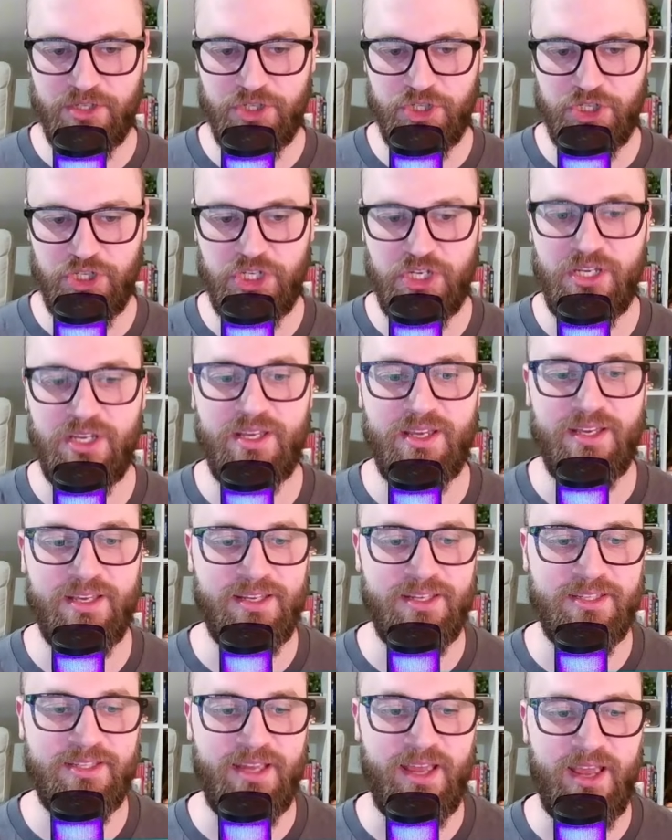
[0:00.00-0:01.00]
She
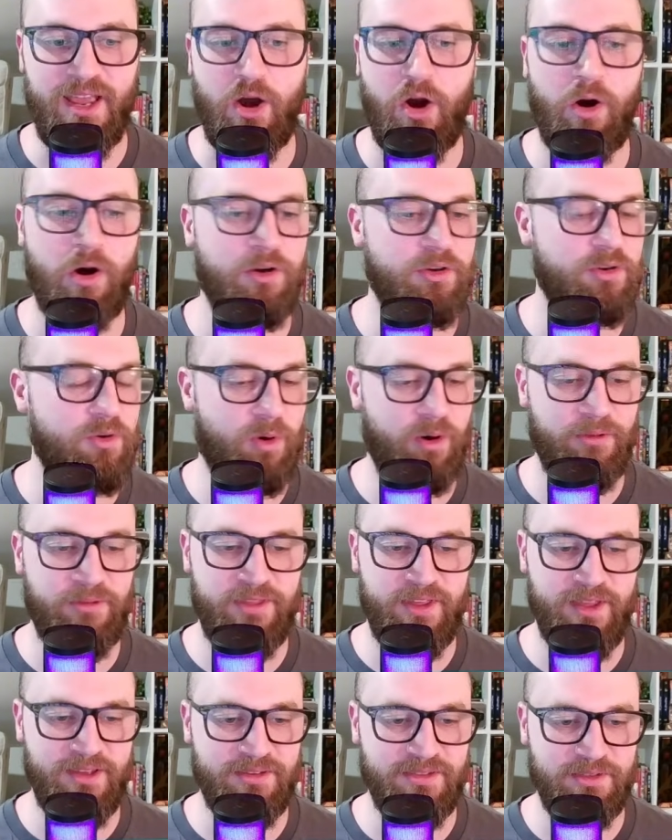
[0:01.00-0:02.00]
is a hardcore
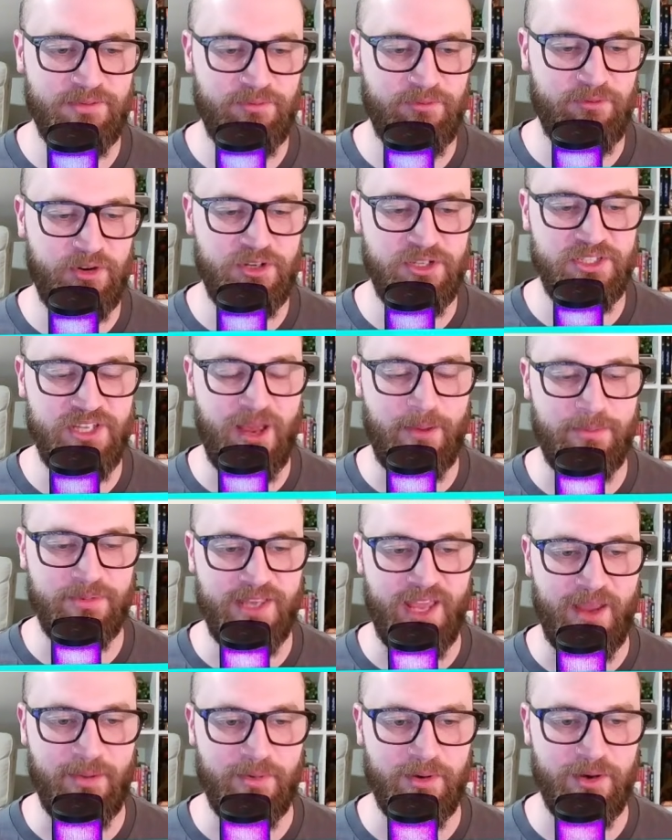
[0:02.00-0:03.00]
things first steps
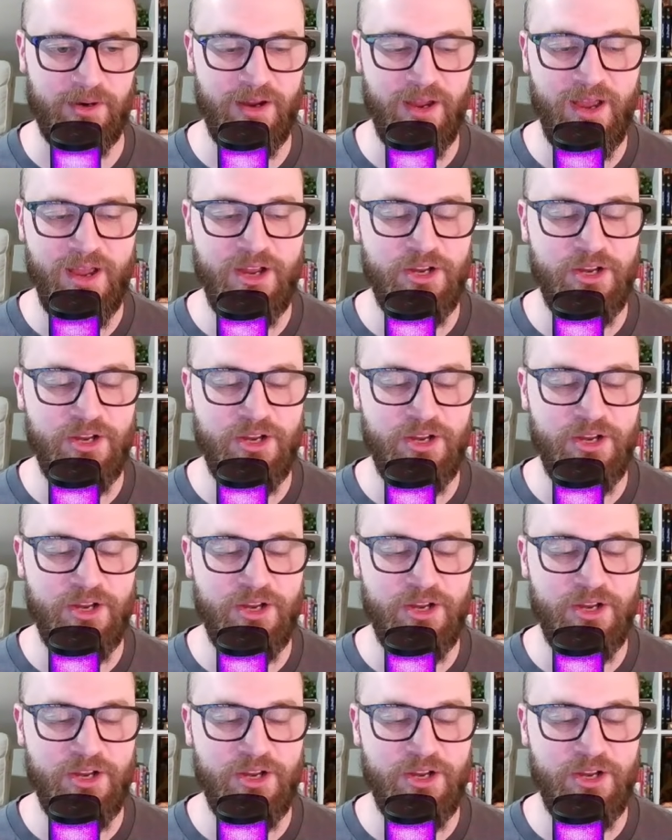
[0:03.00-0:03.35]
gamer.